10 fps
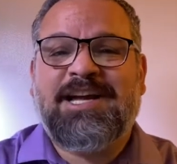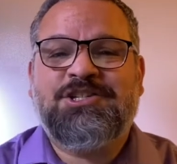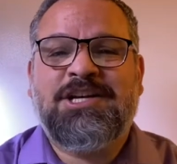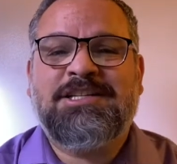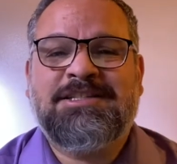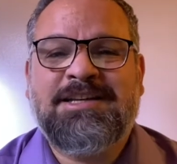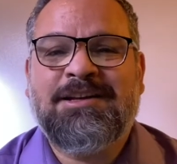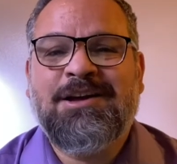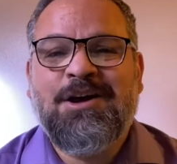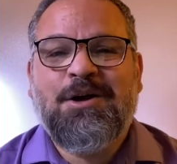like Jesus
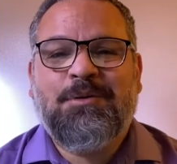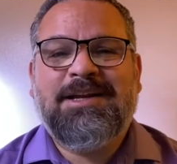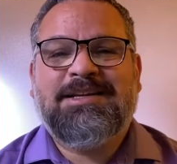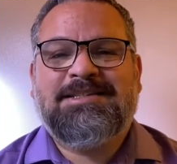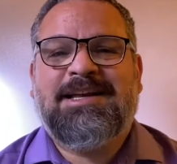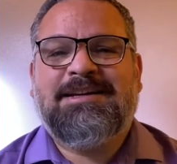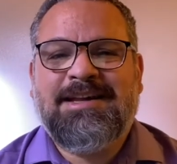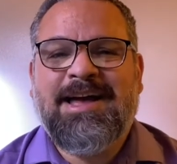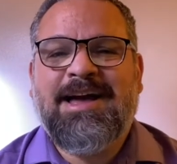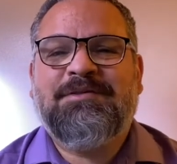did when He ascended
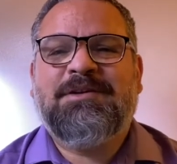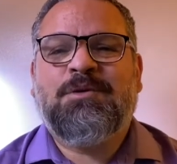to heaven.